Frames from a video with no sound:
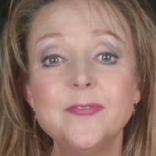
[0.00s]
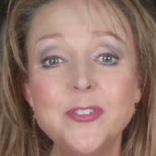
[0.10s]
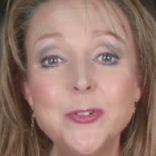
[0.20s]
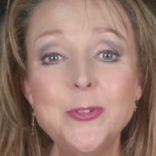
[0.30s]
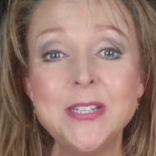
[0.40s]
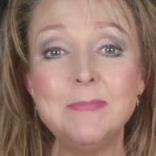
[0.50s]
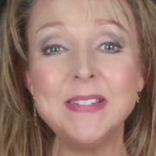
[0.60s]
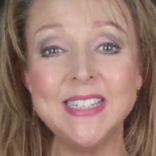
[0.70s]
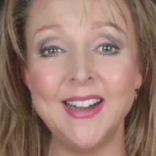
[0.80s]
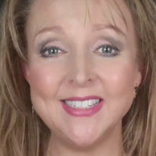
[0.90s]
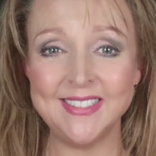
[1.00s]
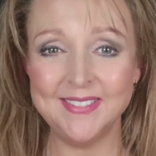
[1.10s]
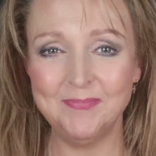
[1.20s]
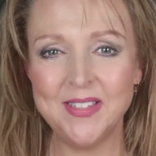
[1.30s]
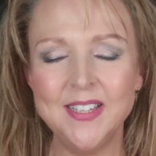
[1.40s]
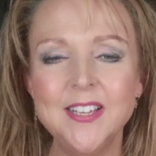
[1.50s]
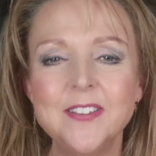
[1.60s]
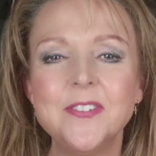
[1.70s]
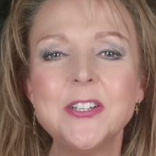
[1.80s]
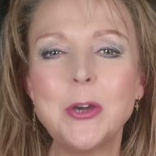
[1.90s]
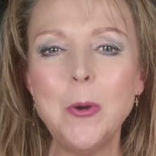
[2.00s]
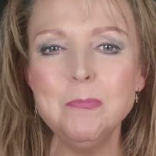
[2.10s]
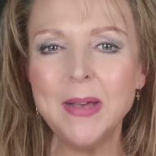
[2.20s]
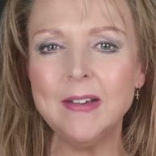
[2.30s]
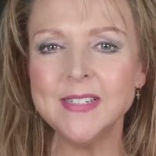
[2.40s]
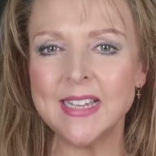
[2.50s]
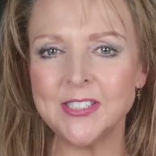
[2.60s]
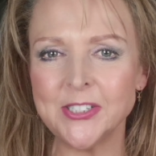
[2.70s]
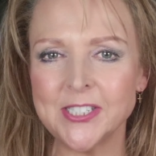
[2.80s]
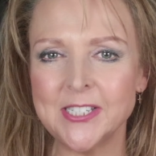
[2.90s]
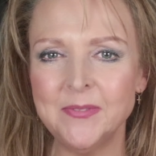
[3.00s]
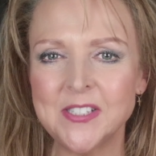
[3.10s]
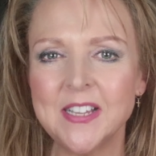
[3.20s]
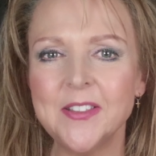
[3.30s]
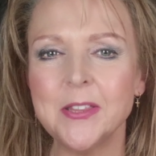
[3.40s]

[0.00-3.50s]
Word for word: Rule number nine. For compound adjectives,